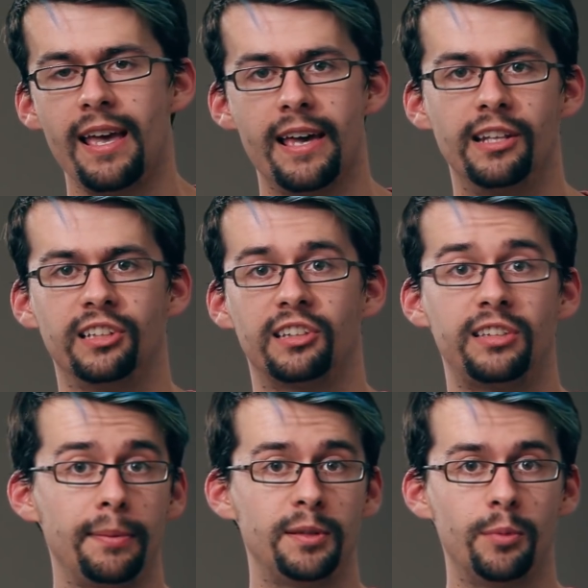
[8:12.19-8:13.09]
It is
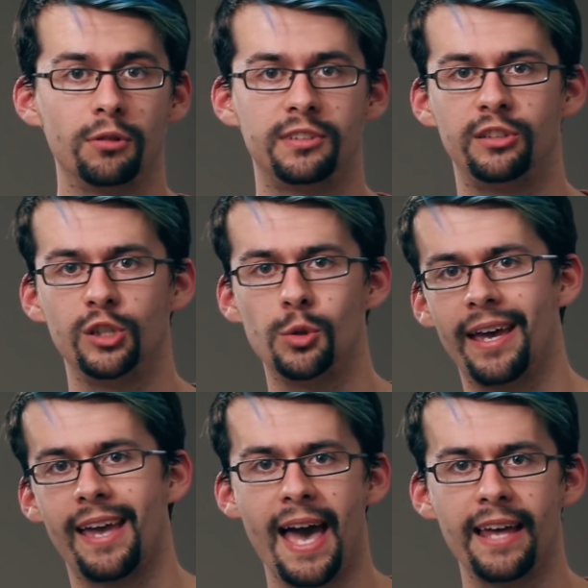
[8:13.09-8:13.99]
acceptable to do
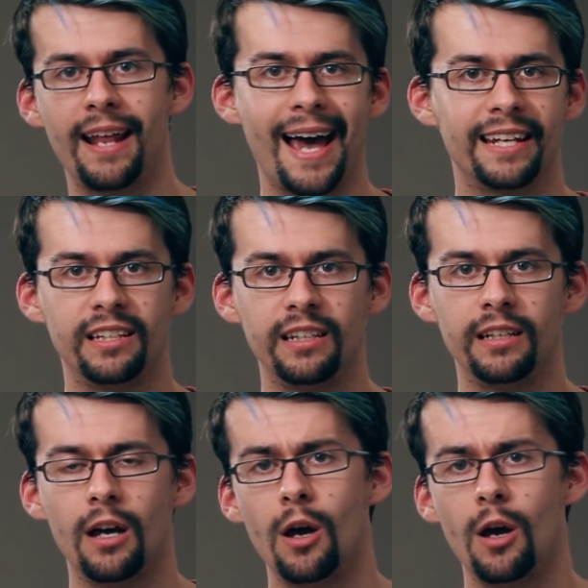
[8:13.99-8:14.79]
a head ID